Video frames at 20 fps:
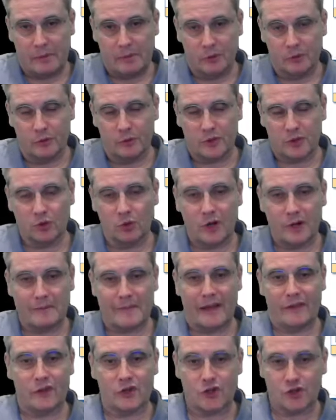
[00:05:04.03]
were talking
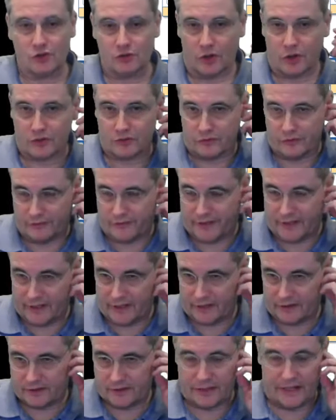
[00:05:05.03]
about the structure of
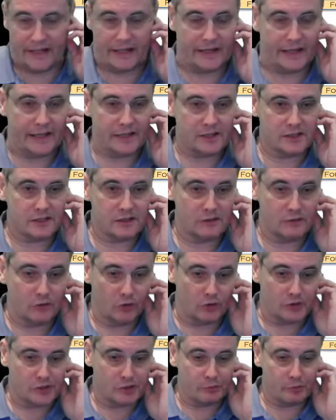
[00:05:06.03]
things, and that's
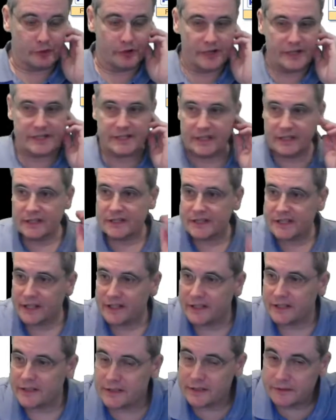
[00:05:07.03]
not surprising
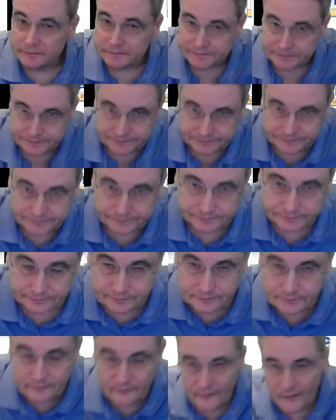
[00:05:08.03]
since
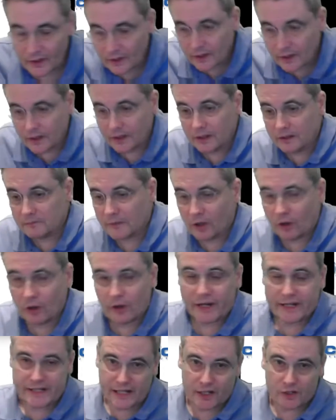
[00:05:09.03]

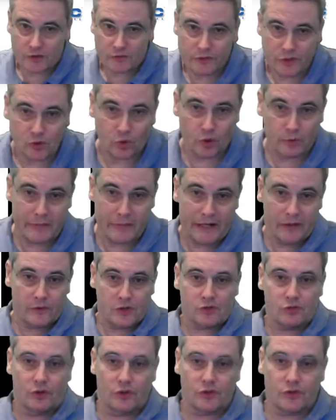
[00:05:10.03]
architecture is all about the
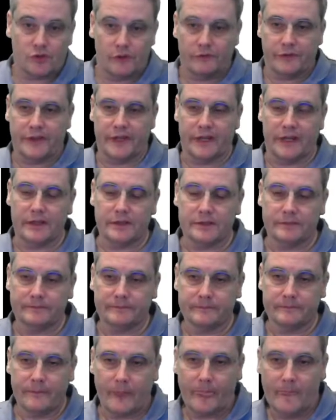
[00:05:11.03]
structure of things.
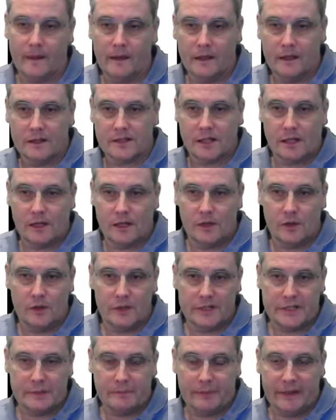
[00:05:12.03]
So
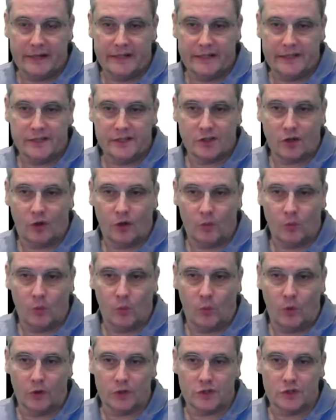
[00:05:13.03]
dependent on
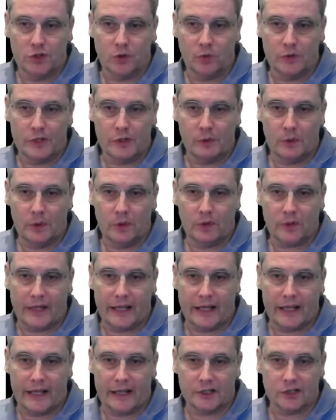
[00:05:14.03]
what tool you were
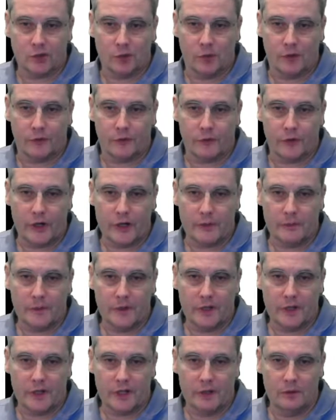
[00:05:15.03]
looking at or what
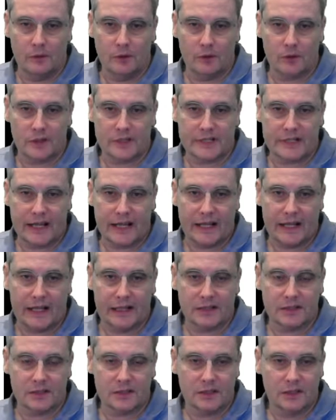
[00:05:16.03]
framework you looked
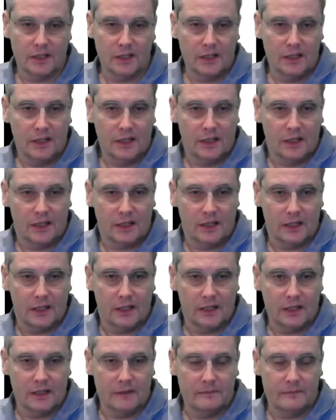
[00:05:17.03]
at,
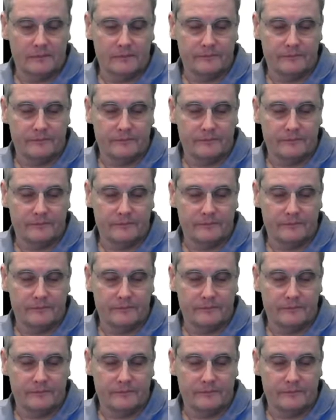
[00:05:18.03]
there